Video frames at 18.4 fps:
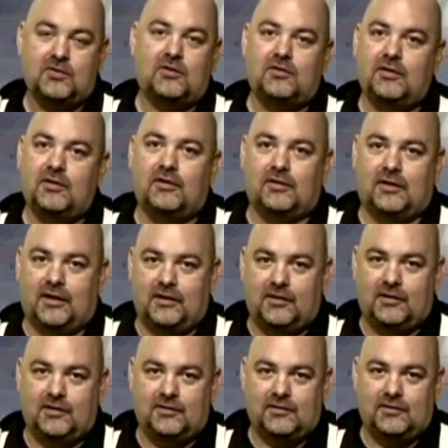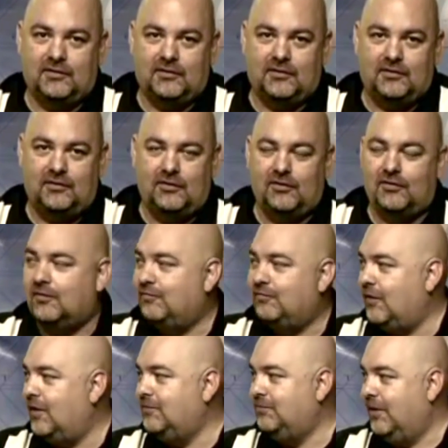Well, clearly, you
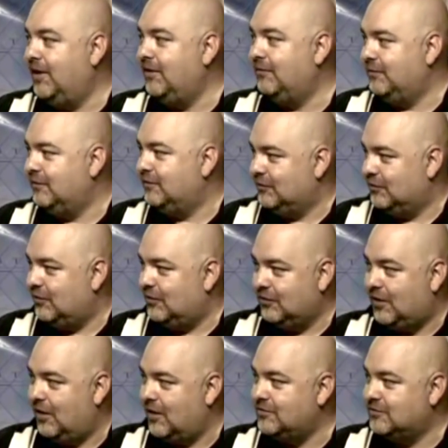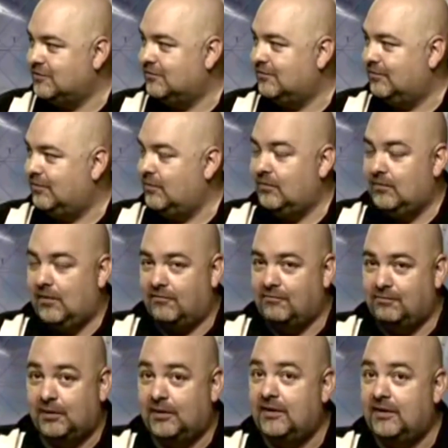can find benefits in all kinds
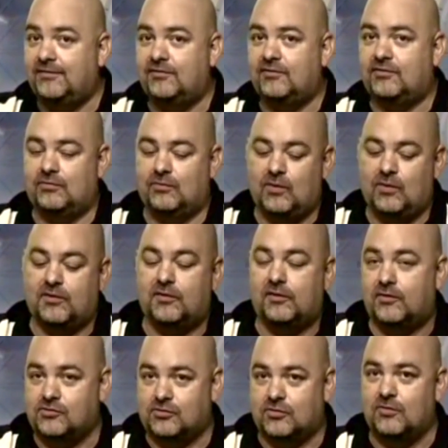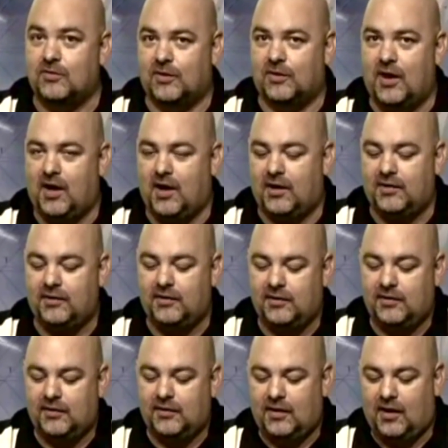of beliefs, whether they're true or not.
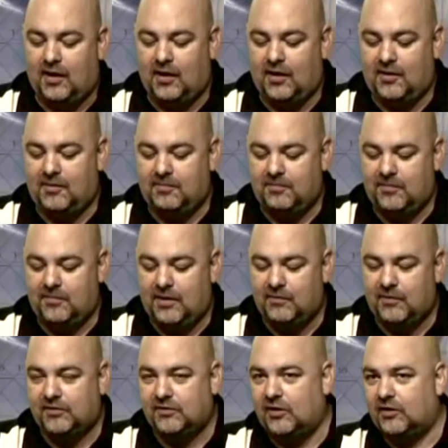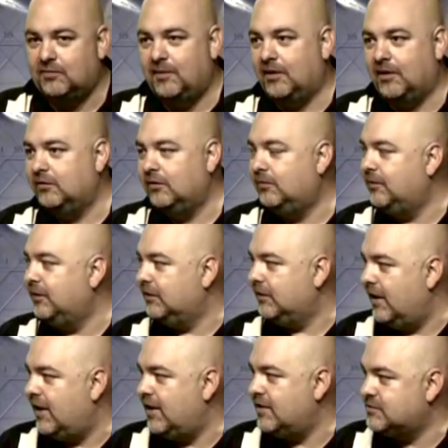And we talked about it a little
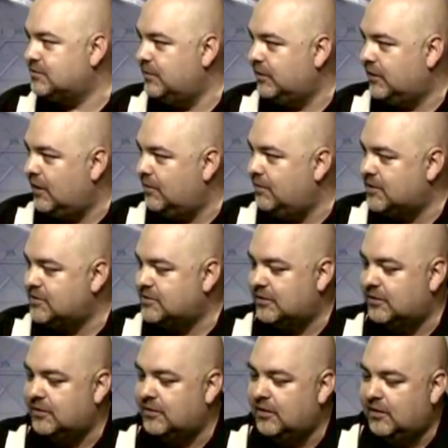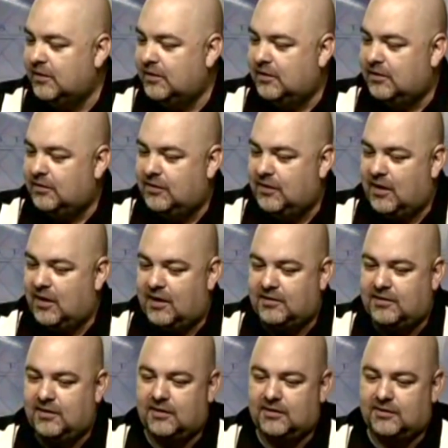bit last week. I mentioned the
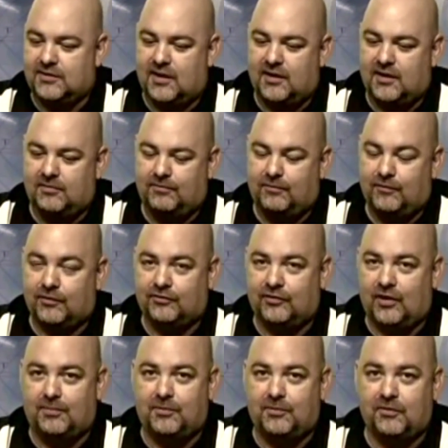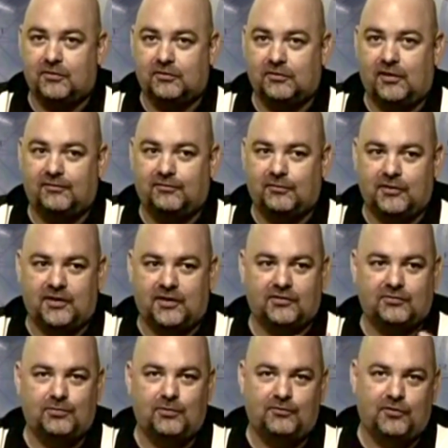idea that, for example, your loved
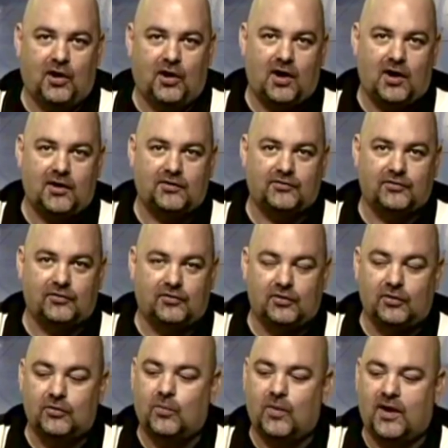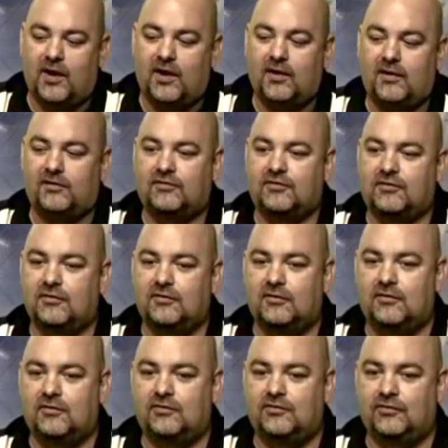one has moved on is a good way
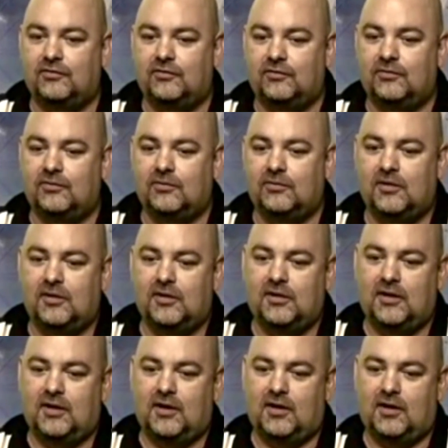to